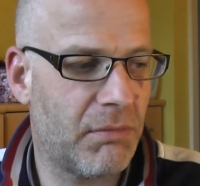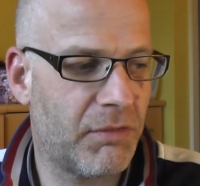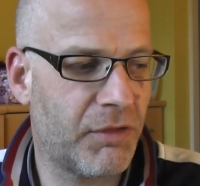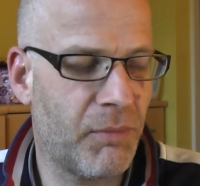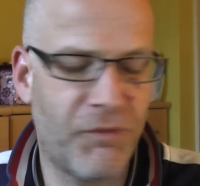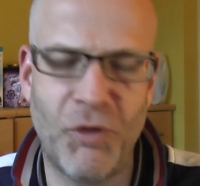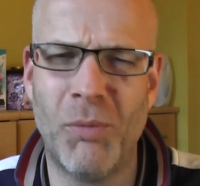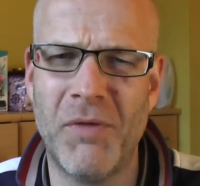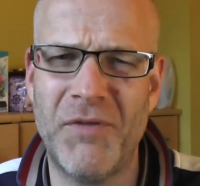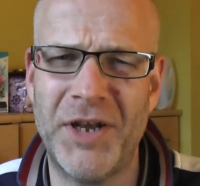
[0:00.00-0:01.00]
some
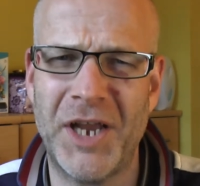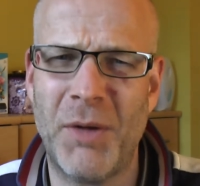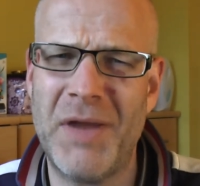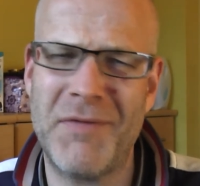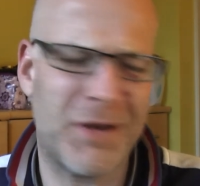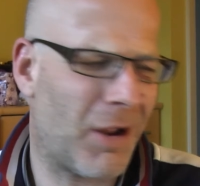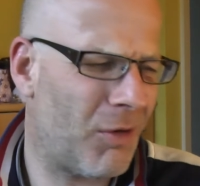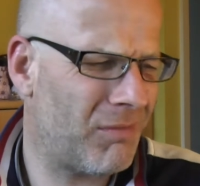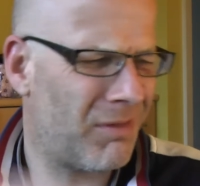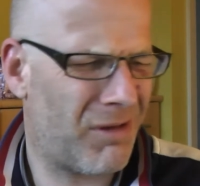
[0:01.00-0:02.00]
form of video, even
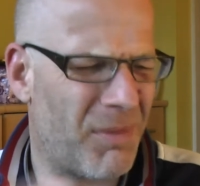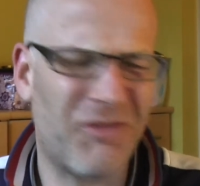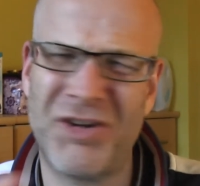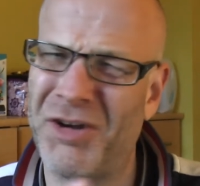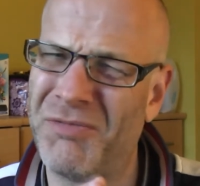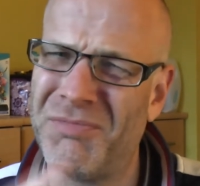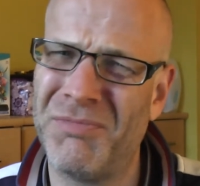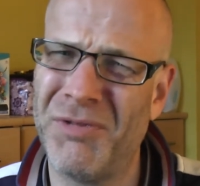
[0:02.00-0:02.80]
though I'm not actually going